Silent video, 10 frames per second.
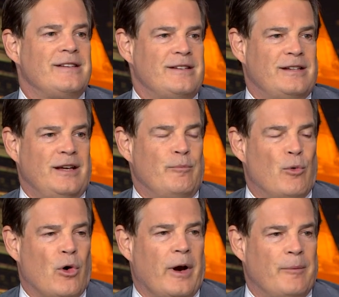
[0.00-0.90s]
to see
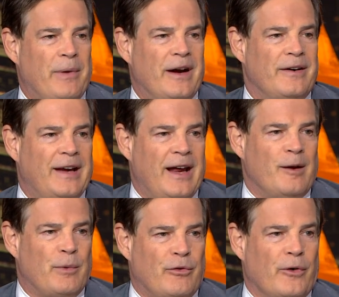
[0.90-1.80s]
more and better
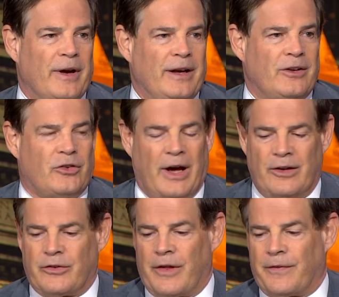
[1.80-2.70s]
data before he
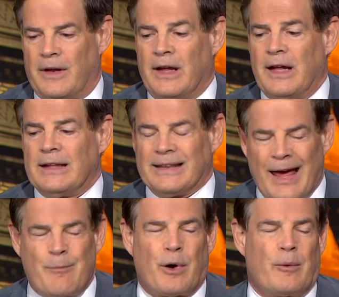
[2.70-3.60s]
decides that the
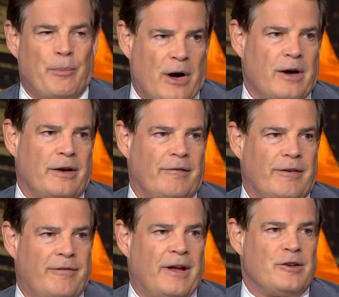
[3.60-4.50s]
labor part of
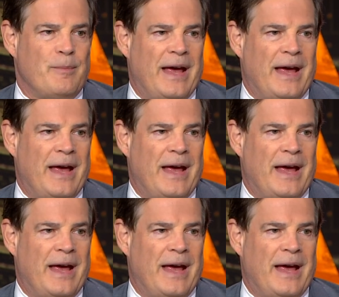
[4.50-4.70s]
the mm -hmm. Fed's